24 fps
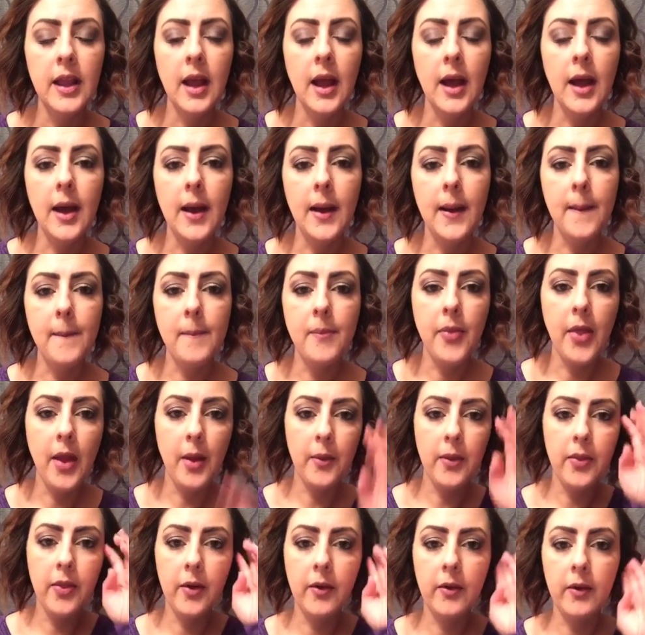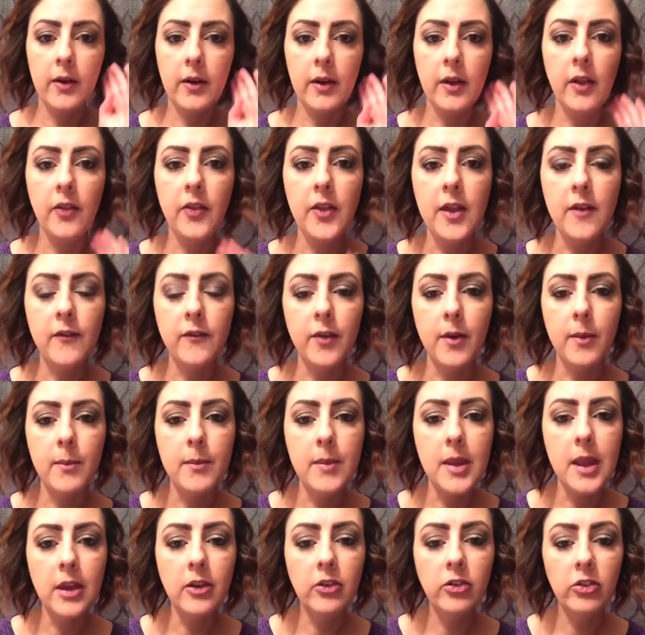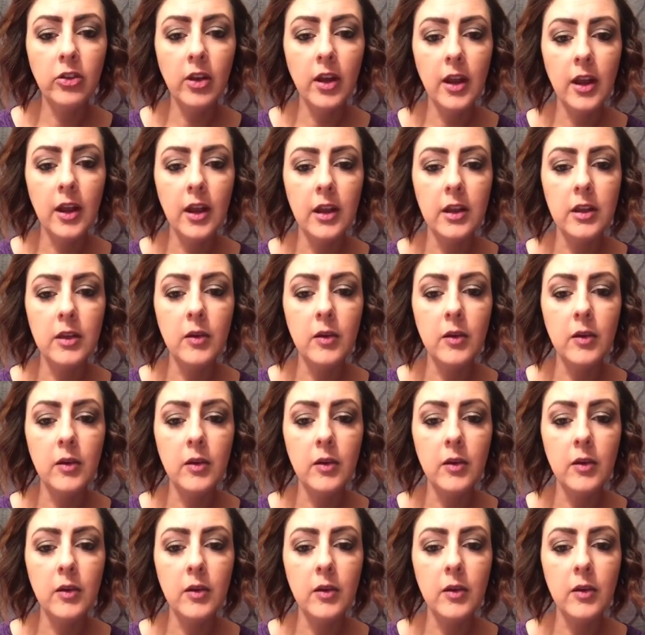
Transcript: That way they'll get the information.